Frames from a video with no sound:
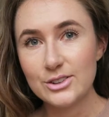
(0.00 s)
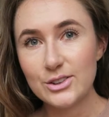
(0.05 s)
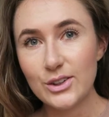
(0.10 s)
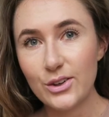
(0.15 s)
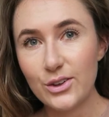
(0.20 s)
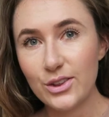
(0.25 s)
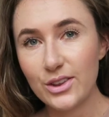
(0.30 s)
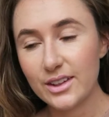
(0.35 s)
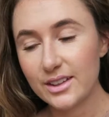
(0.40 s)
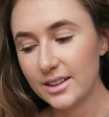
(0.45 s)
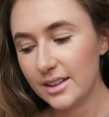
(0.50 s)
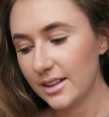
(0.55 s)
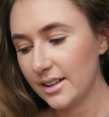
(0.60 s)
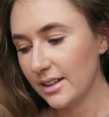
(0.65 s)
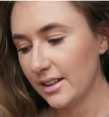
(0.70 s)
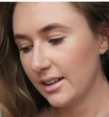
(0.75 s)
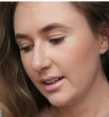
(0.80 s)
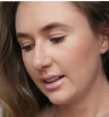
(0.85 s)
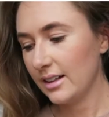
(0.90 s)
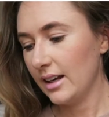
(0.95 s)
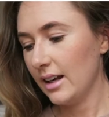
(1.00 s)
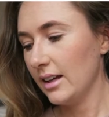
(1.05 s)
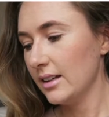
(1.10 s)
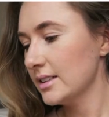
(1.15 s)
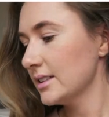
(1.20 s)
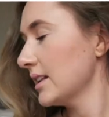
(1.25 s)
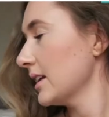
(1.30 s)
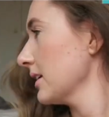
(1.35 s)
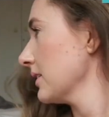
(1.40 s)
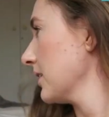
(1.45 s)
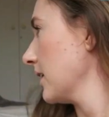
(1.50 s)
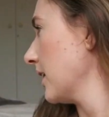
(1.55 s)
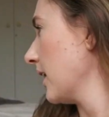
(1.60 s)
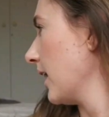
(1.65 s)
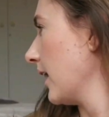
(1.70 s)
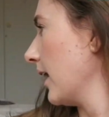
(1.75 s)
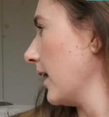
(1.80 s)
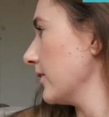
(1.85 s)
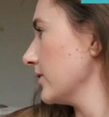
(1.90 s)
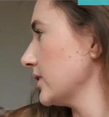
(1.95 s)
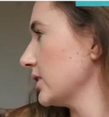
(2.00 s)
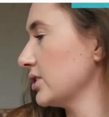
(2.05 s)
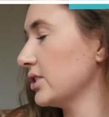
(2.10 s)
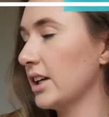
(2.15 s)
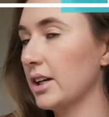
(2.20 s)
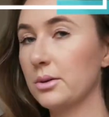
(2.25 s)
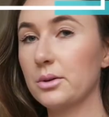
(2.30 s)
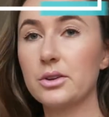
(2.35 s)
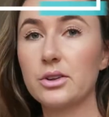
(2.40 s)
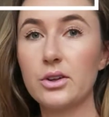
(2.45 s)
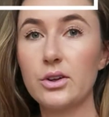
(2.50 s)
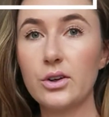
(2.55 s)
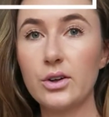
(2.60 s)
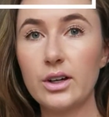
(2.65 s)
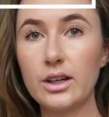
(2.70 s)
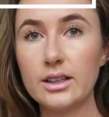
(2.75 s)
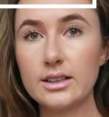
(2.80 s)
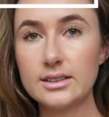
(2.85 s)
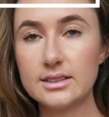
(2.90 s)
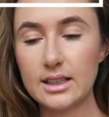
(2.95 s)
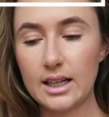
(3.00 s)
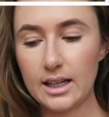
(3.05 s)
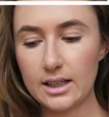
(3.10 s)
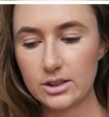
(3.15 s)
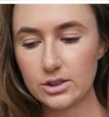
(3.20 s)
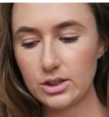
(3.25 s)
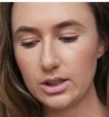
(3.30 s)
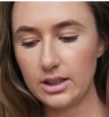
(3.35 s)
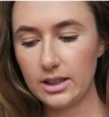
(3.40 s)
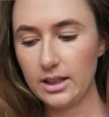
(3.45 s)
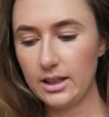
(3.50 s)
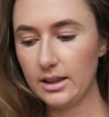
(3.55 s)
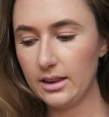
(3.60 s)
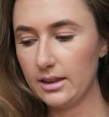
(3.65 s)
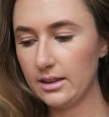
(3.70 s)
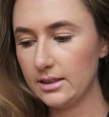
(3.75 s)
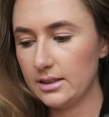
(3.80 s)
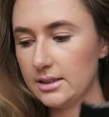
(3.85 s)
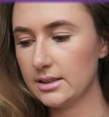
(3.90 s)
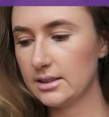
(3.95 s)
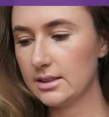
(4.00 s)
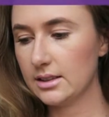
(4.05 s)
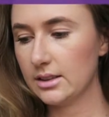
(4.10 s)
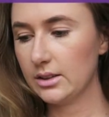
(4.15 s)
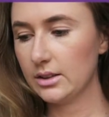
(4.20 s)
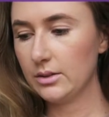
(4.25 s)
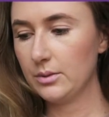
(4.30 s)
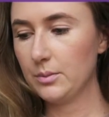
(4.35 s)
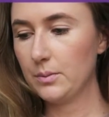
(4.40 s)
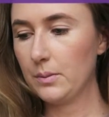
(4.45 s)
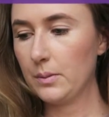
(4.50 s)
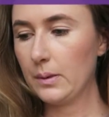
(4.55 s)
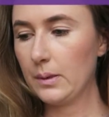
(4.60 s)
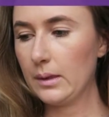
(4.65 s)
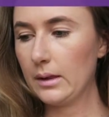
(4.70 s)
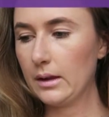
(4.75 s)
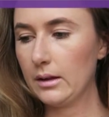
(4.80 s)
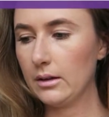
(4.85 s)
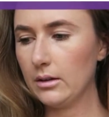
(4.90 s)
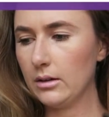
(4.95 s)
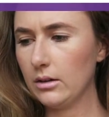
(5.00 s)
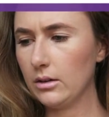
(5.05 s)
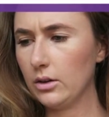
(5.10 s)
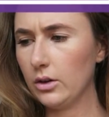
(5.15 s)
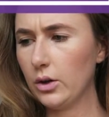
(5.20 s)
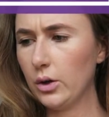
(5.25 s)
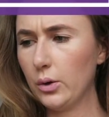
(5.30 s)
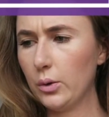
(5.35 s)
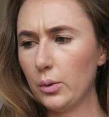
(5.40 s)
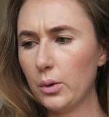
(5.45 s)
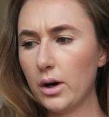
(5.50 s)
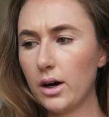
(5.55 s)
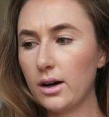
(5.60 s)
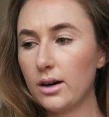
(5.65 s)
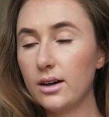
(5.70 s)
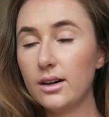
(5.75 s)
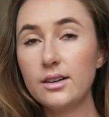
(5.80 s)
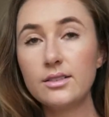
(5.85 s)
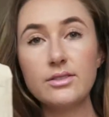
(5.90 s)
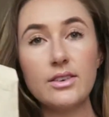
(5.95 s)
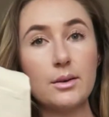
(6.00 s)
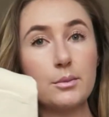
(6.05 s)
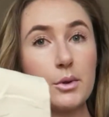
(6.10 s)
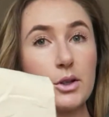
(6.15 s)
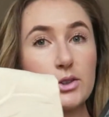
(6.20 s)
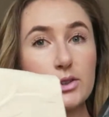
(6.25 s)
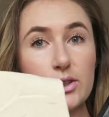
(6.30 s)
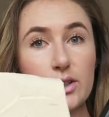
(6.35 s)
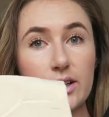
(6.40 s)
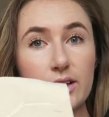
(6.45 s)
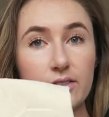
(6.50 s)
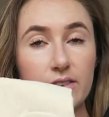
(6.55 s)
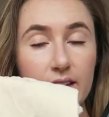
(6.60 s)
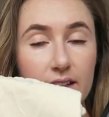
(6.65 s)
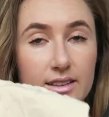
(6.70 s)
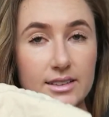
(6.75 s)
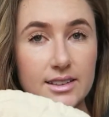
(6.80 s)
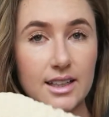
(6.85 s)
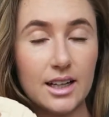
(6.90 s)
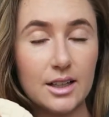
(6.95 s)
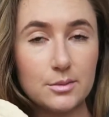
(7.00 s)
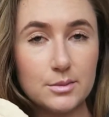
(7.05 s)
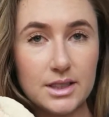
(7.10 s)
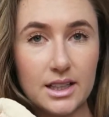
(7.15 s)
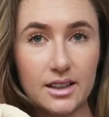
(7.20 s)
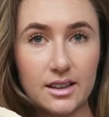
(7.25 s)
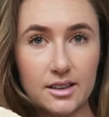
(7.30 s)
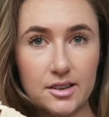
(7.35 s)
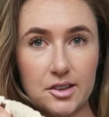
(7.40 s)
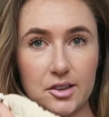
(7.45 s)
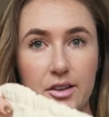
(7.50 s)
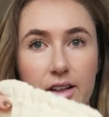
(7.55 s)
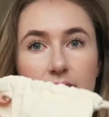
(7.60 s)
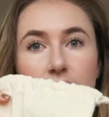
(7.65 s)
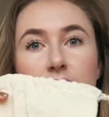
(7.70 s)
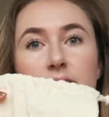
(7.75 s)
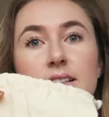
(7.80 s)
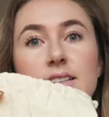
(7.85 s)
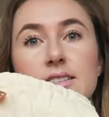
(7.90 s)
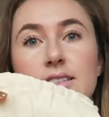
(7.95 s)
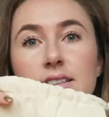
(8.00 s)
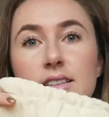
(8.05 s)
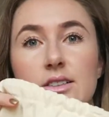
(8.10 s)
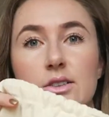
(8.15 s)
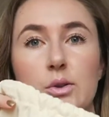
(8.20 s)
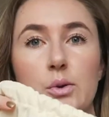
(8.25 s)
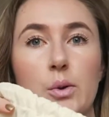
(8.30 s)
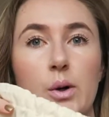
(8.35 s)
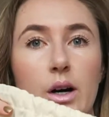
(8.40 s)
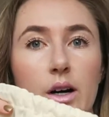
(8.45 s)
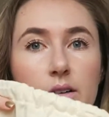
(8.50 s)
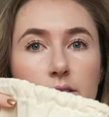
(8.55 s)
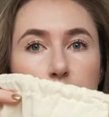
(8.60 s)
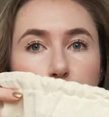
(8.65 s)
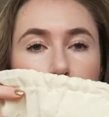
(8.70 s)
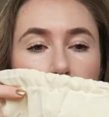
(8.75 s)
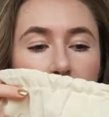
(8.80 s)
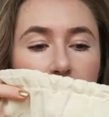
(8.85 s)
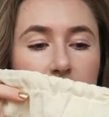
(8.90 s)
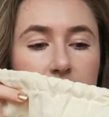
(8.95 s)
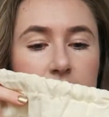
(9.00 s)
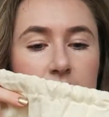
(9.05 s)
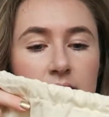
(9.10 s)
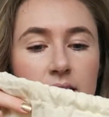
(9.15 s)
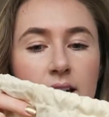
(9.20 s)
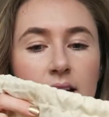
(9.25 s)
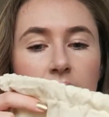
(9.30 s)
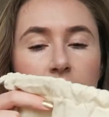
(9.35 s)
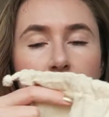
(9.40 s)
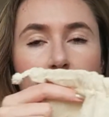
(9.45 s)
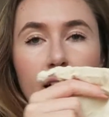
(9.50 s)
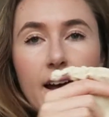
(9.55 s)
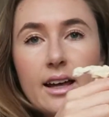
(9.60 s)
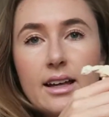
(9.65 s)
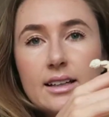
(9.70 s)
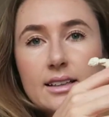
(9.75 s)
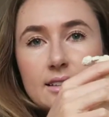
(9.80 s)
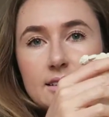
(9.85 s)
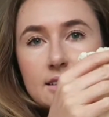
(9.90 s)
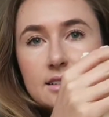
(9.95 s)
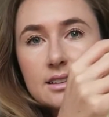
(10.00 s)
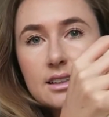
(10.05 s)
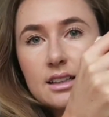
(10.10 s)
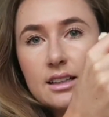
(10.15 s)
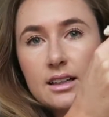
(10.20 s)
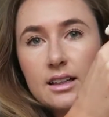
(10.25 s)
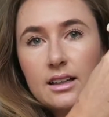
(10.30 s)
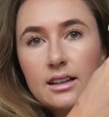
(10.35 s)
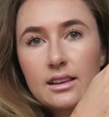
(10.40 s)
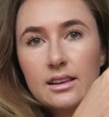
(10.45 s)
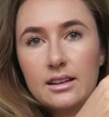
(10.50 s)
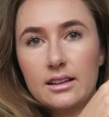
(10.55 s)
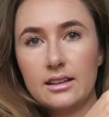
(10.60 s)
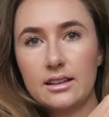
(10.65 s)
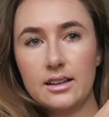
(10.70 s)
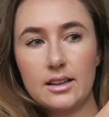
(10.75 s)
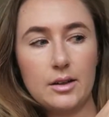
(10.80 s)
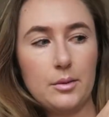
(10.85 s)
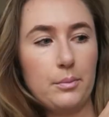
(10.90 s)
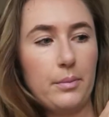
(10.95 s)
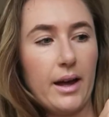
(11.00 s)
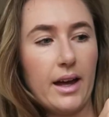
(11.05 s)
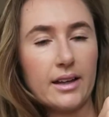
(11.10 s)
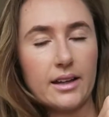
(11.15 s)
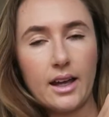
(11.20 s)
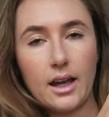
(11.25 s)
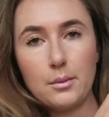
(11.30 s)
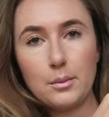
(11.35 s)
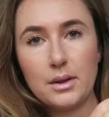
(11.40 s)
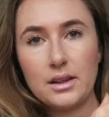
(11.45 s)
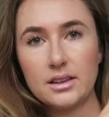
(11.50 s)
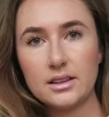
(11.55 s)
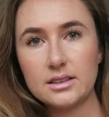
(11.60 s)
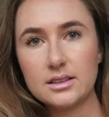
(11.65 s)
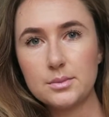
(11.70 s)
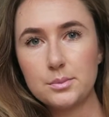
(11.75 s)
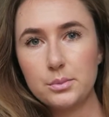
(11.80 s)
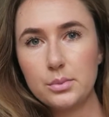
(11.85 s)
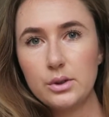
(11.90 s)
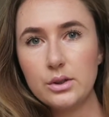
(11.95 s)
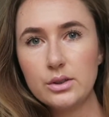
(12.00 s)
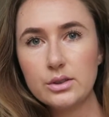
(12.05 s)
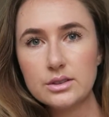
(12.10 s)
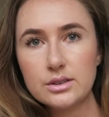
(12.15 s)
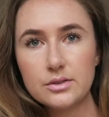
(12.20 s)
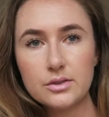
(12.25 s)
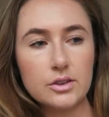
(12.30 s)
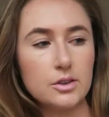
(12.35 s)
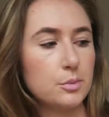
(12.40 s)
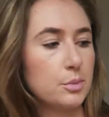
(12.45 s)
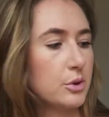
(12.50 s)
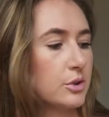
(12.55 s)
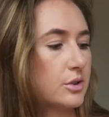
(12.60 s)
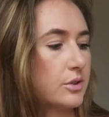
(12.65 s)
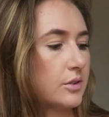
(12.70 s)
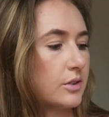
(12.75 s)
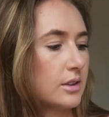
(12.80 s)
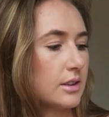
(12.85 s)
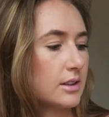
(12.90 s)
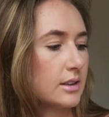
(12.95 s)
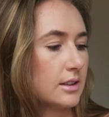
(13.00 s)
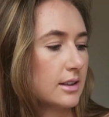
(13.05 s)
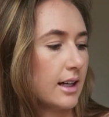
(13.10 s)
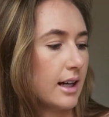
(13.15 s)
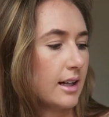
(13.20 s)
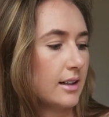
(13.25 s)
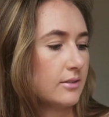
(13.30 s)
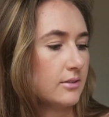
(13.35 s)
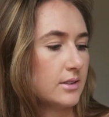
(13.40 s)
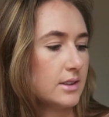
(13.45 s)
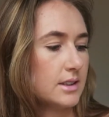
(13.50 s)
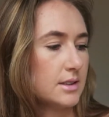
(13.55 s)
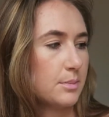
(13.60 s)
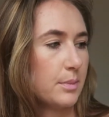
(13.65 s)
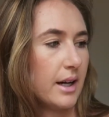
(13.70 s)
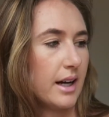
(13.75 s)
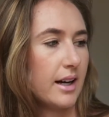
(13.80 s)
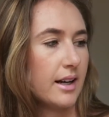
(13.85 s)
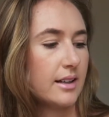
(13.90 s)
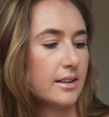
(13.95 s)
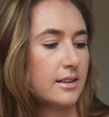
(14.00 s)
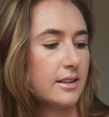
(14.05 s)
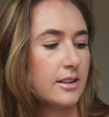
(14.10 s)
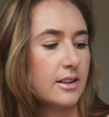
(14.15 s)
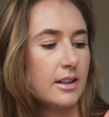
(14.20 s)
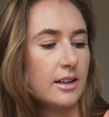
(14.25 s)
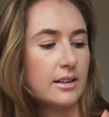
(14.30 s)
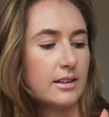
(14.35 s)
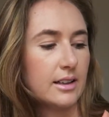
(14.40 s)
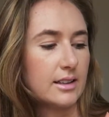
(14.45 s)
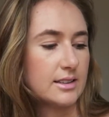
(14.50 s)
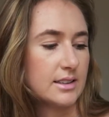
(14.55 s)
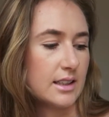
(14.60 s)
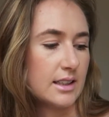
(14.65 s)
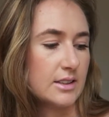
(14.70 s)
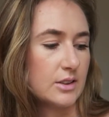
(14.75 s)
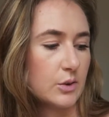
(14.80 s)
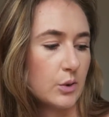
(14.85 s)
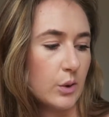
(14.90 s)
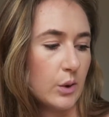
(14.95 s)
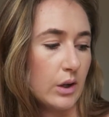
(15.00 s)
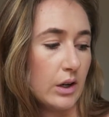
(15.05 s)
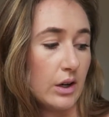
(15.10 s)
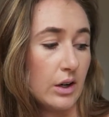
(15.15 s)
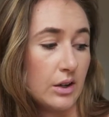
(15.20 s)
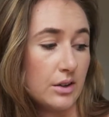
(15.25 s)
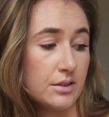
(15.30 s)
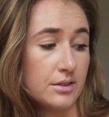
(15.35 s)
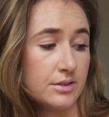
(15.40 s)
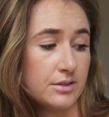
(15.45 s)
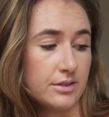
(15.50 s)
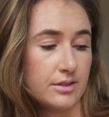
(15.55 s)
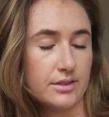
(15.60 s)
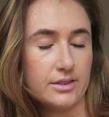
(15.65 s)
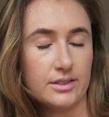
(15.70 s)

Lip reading: So the next thing that I have to share with you is actually this Quave. I'm not sure if that's how I'm saying it correctly. It's this Quave brand, and the bag came in this beautiful little canvas bag that says Quave,